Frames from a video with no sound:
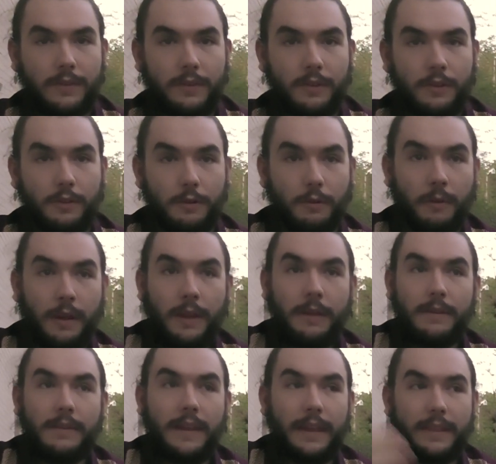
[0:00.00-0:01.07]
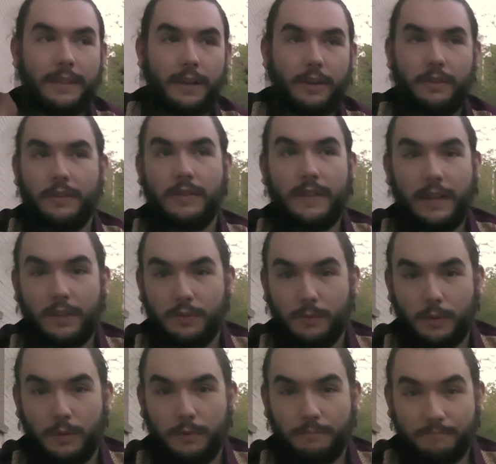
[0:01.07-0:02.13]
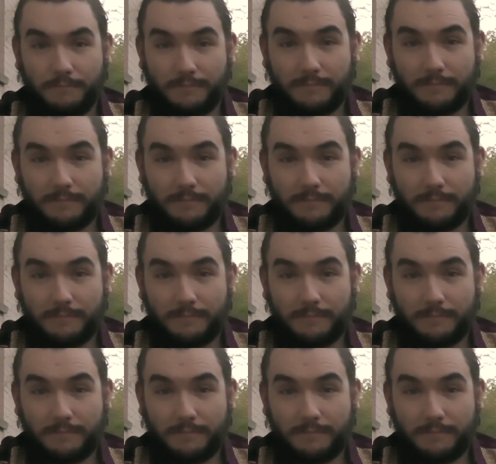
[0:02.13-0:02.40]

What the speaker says: to take their sexual